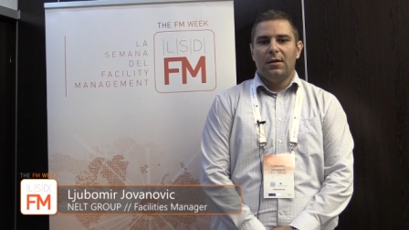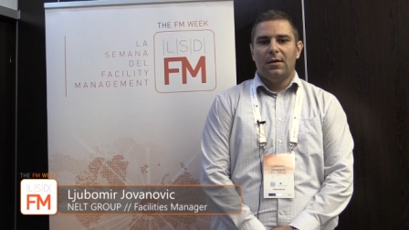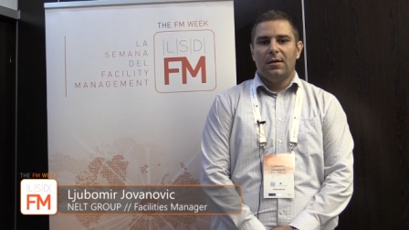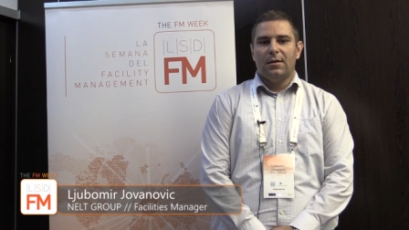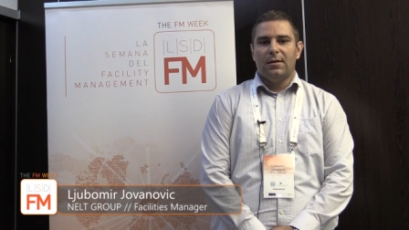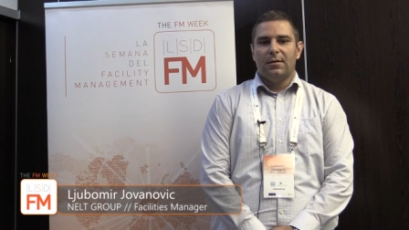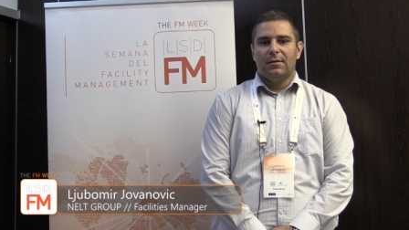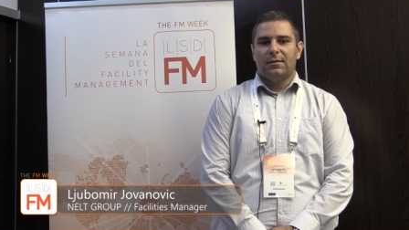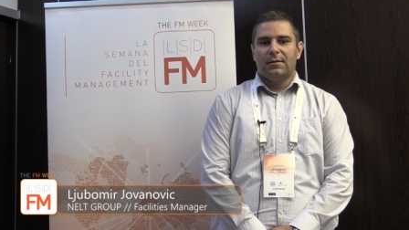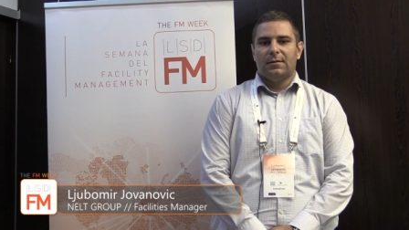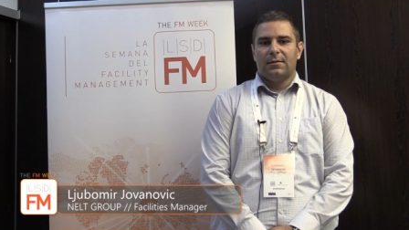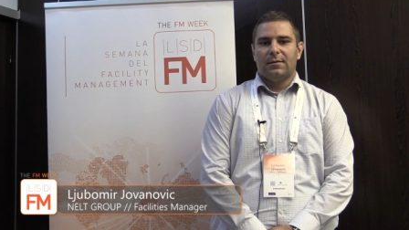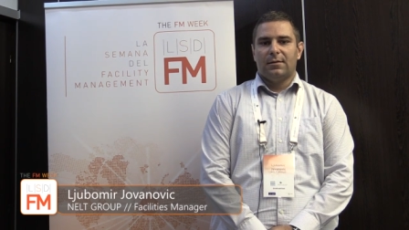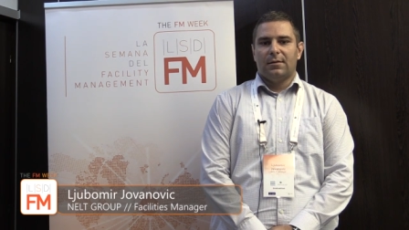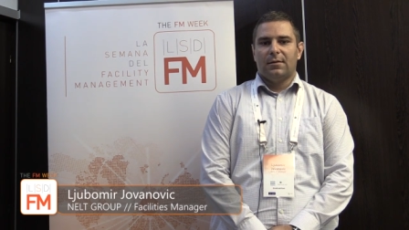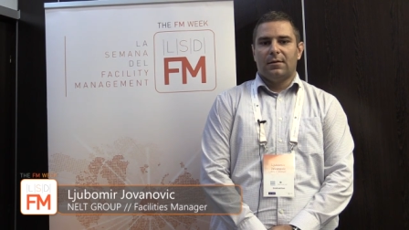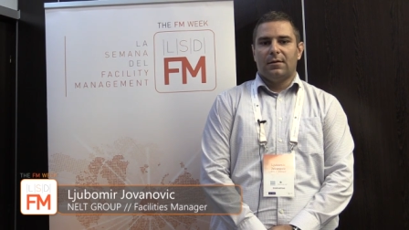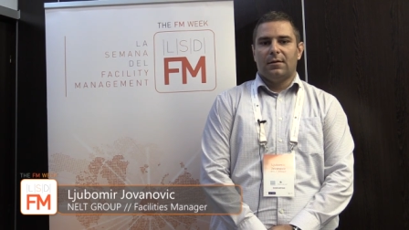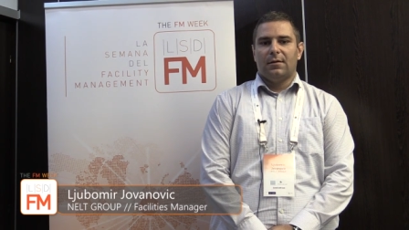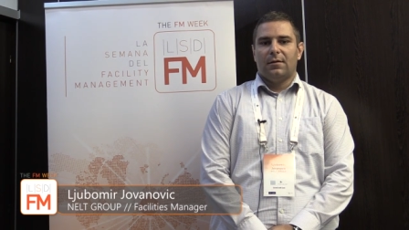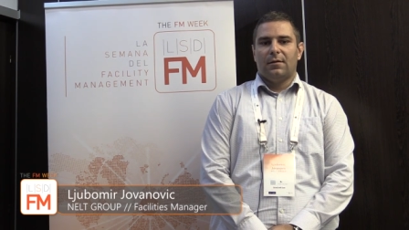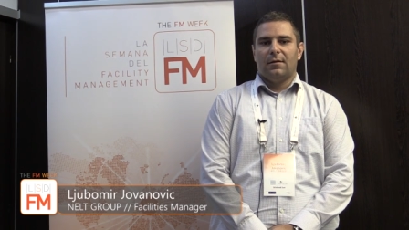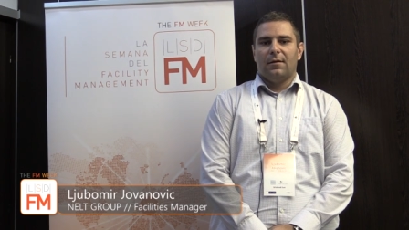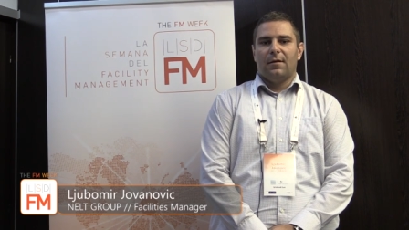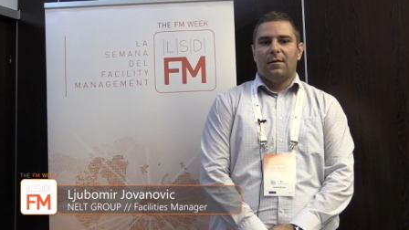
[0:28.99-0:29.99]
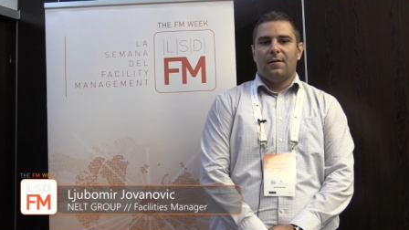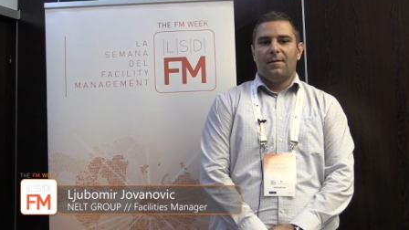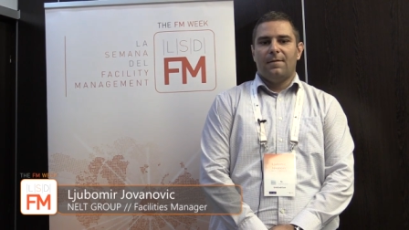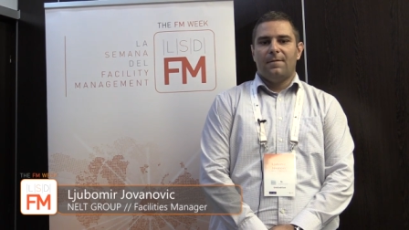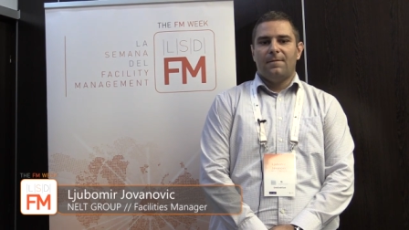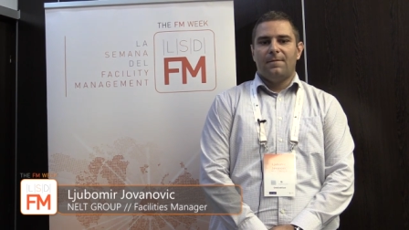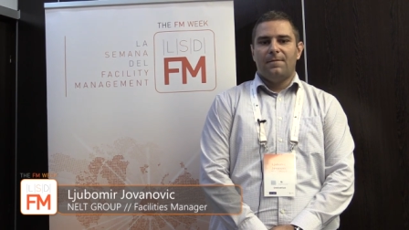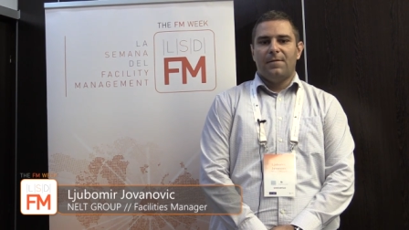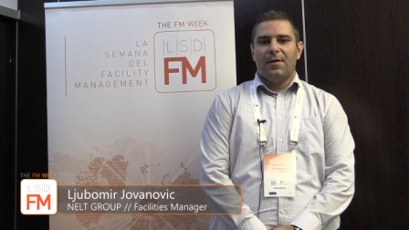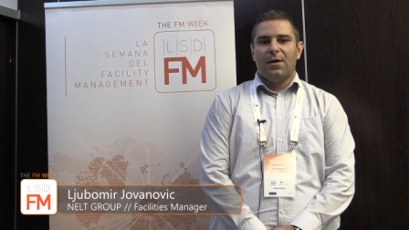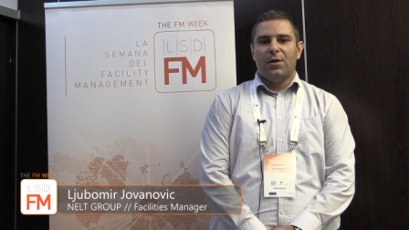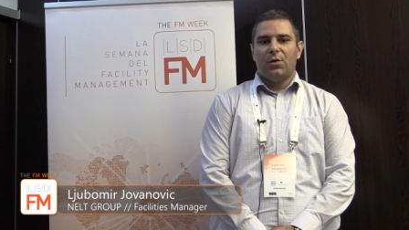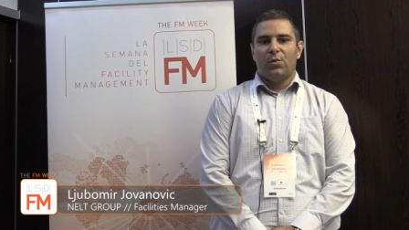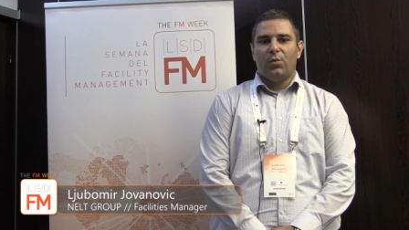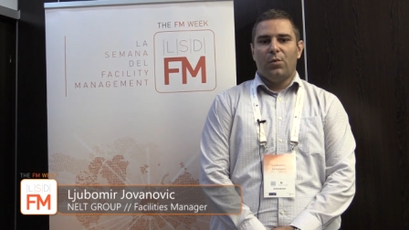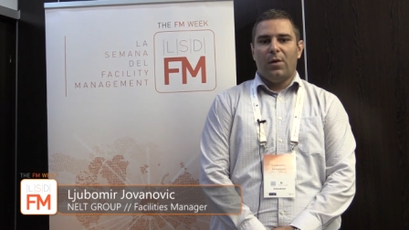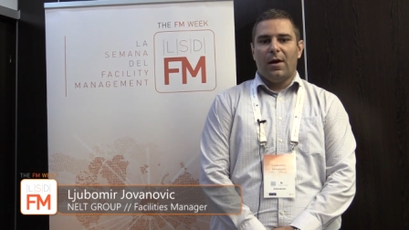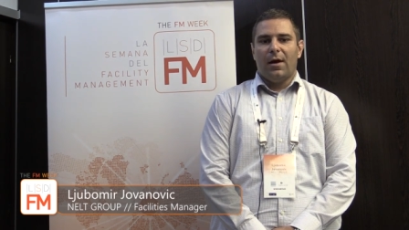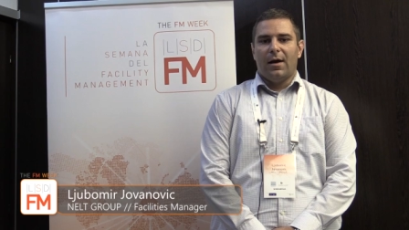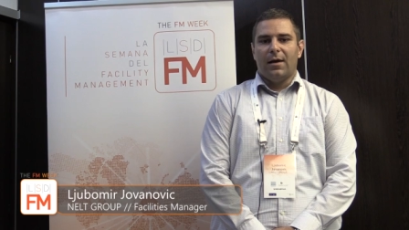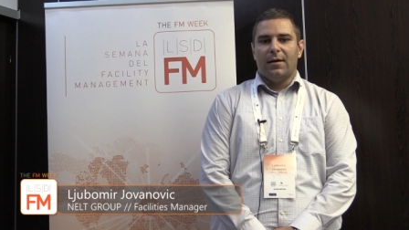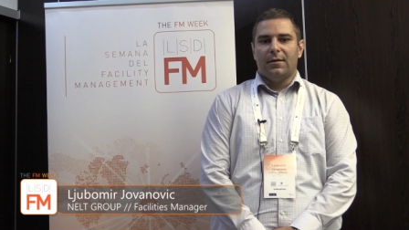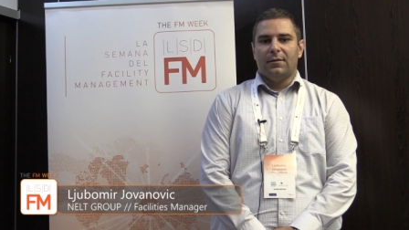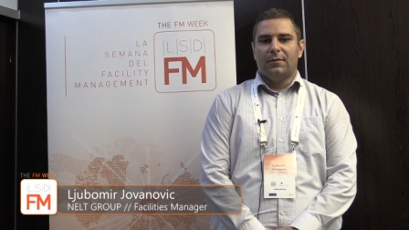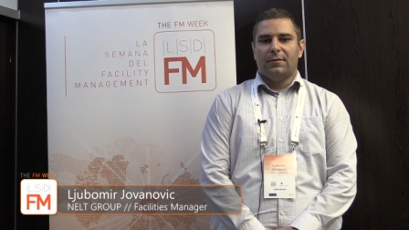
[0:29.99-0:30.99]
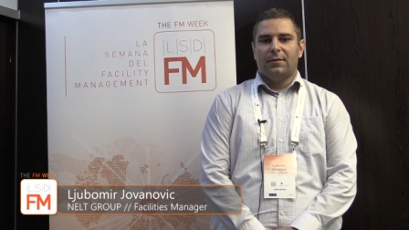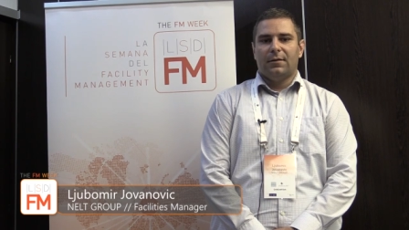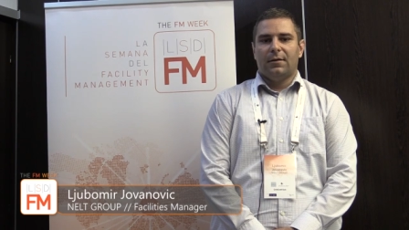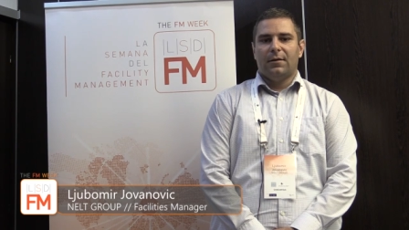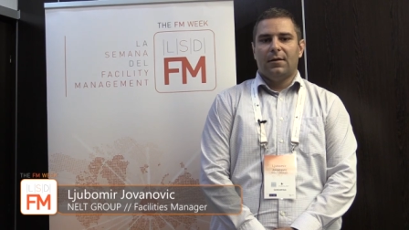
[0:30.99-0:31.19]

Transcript: is very wide,